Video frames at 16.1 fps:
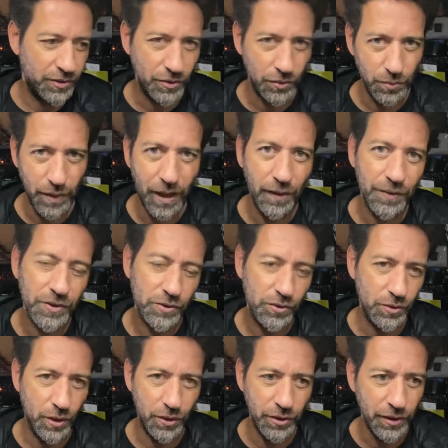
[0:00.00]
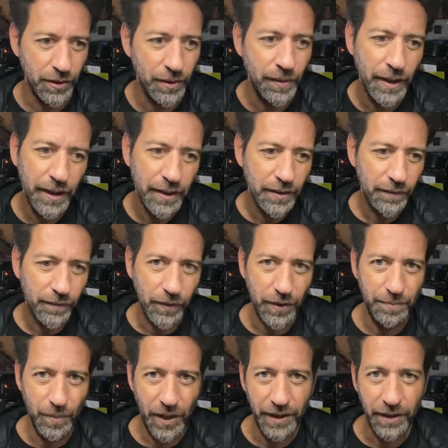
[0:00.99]
So Ralph's, Kroger,
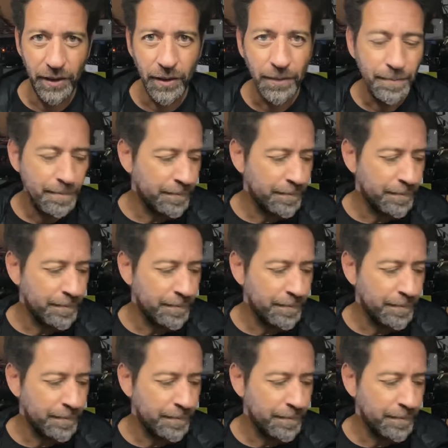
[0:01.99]
Fred Meyer